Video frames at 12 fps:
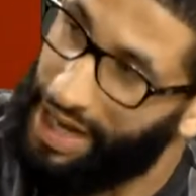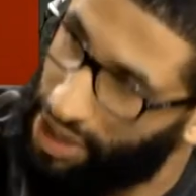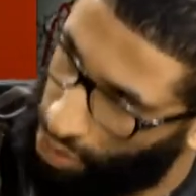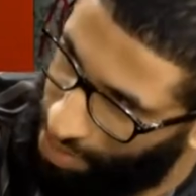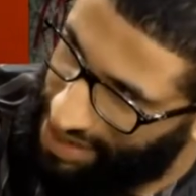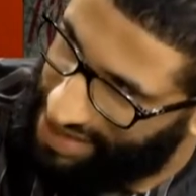
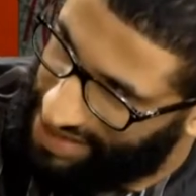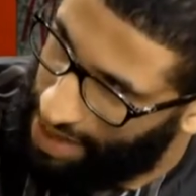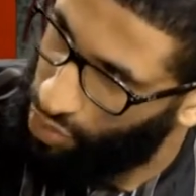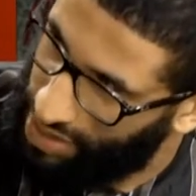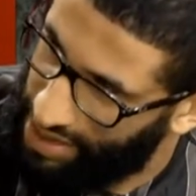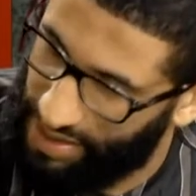It will be the
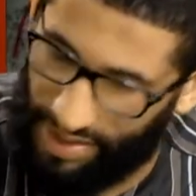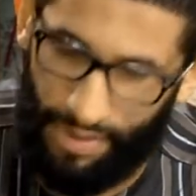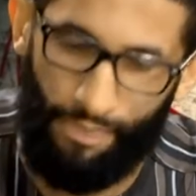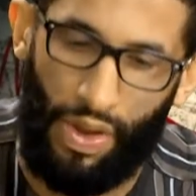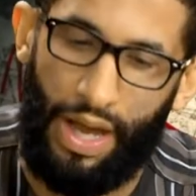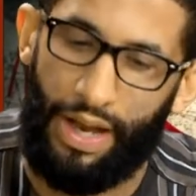same with this.
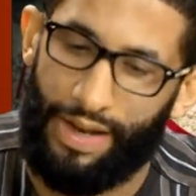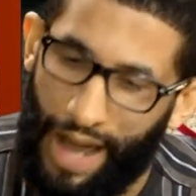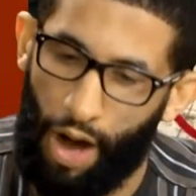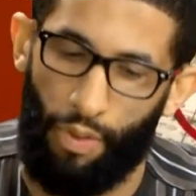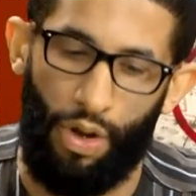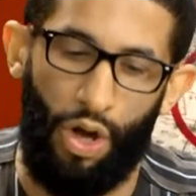Mm.
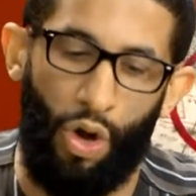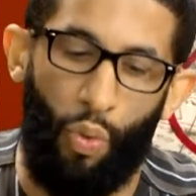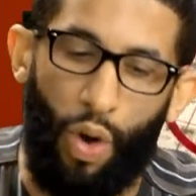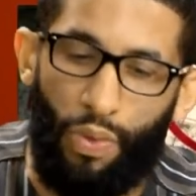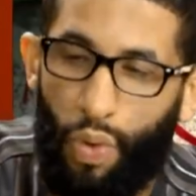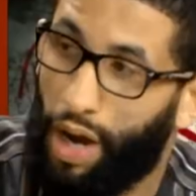Now,
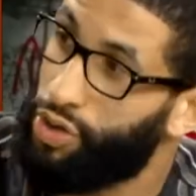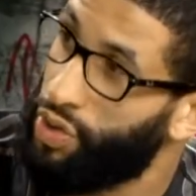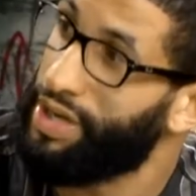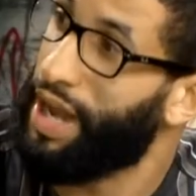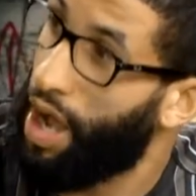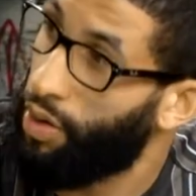what we're
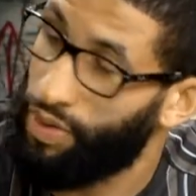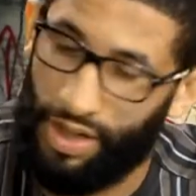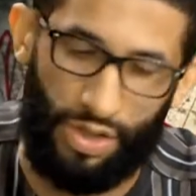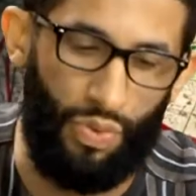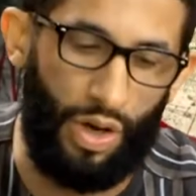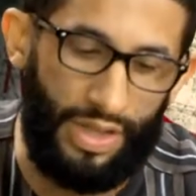doing now
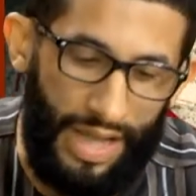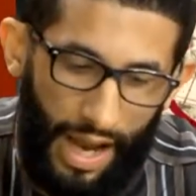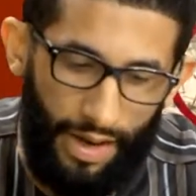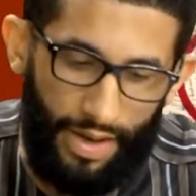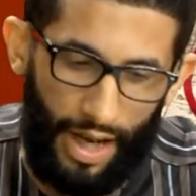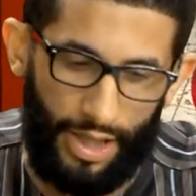is we're
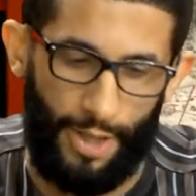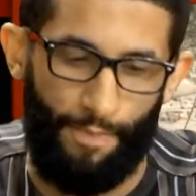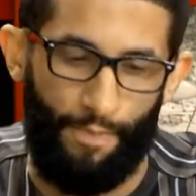saying that